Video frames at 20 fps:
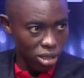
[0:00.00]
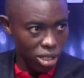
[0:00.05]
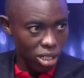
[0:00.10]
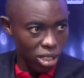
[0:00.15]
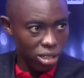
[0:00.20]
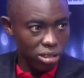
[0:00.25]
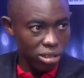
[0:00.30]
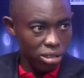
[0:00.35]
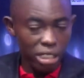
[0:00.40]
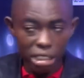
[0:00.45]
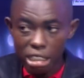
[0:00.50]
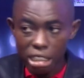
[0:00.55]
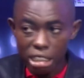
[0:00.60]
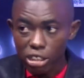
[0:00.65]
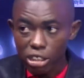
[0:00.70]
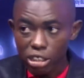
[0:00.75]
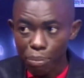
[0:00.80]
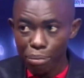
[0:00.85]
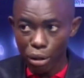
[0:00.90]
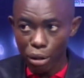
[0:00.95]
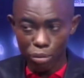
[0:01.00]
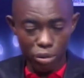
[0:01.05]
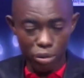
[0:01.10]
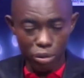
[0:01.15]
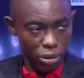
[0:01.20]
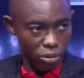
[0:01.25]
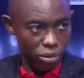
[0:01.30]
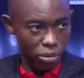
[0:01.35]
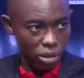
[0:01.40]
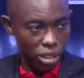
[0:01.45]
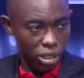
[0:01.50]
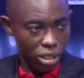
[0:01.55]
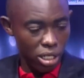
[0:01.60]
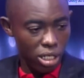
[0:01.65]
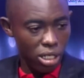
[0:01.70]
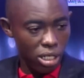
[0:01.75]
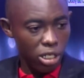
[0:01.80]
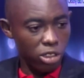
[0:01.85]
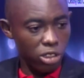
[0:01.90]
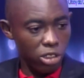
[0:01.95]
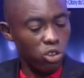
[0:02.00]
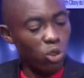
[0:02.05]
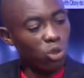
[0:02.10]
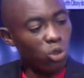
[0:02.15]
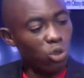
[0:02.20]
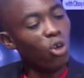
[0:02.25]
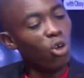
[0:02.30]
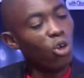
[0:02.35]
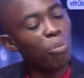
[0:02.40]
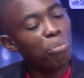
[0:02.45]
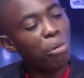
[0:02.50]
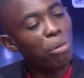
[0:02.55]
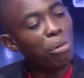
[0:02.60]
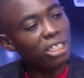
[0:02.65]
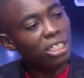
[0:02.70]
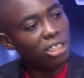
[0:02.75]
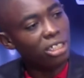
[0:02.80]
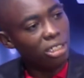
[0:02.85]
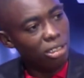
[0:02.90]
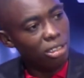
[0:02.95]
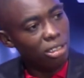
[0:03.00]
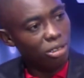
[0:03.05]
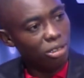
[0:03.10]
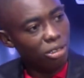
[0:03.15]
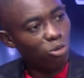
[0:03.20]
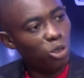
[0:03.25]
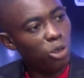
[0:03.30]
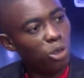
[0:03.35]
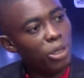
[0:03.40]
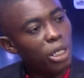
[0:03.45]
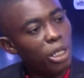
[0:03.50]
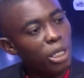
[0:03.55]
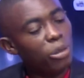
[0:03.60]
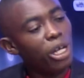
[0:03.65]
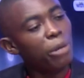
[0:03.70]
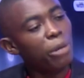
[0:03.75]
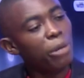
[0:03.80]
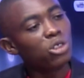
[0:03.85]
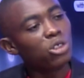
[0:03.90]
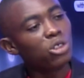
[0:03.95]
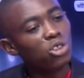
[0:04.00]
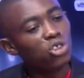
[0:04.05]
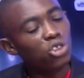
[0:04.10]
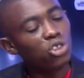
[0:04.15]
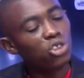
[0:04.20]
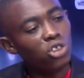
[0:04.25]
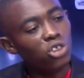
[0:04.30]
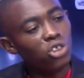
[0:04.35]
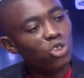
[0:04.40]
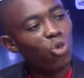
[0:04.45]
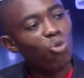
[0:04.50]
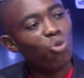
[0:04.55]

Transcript: there is a problem. And so nobody will be able to trust you.